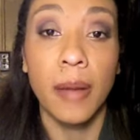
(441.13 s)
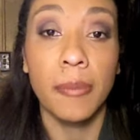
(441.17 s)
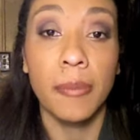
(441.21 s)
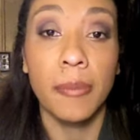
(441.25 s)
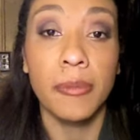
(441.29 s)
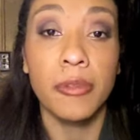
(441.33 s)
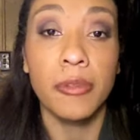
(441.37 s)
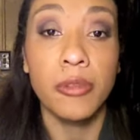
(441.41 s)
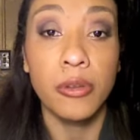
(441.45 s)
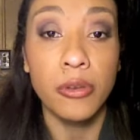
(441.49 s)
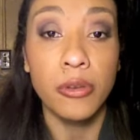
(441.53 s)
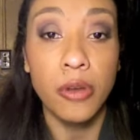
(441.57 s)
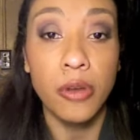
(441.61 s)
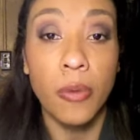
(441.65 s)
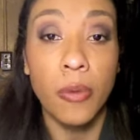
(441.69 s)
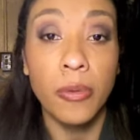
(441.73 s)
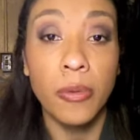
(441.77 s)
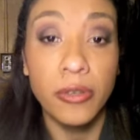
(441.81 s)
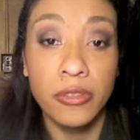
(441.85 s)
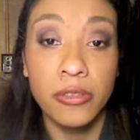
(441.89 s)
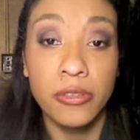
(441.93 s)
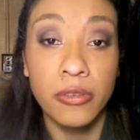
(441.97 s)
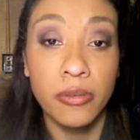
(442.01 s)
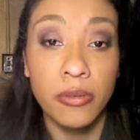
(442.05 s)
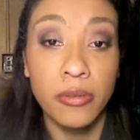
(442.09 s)
So know
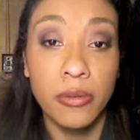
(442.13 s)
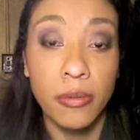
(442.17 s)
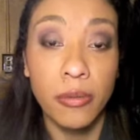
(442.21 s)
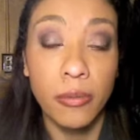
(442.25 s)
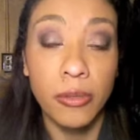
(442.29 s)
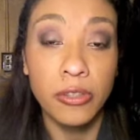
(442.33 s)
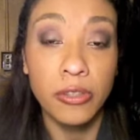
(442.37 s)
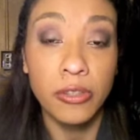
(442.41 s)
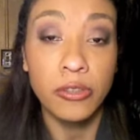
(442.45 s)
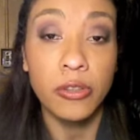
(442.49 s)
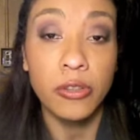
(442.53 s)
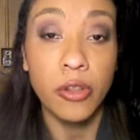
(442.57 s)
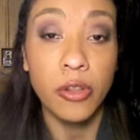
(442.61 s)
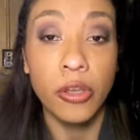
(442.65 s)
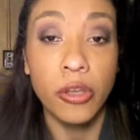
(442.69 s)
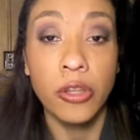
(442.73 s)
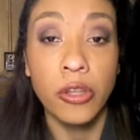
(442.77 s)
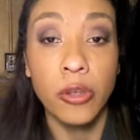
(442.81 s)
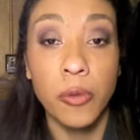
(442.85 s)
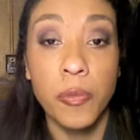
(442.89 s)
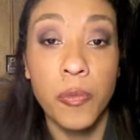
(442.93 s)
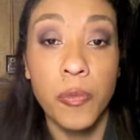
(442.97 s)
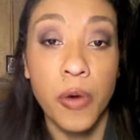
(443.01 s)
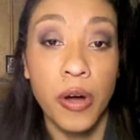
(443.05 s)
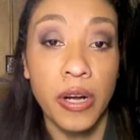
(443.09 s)
which look
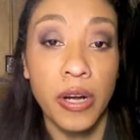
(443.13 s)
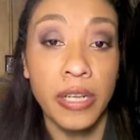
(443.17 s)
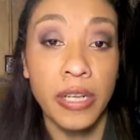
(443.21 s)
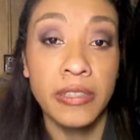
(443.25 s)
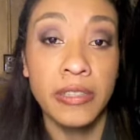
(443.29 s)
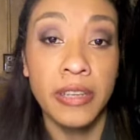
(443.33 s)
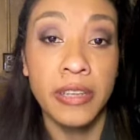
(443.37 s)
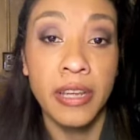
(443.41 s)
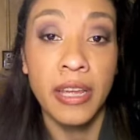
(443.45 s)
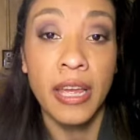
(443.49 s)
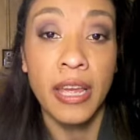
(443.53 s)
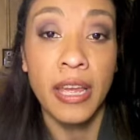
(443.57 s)
you want,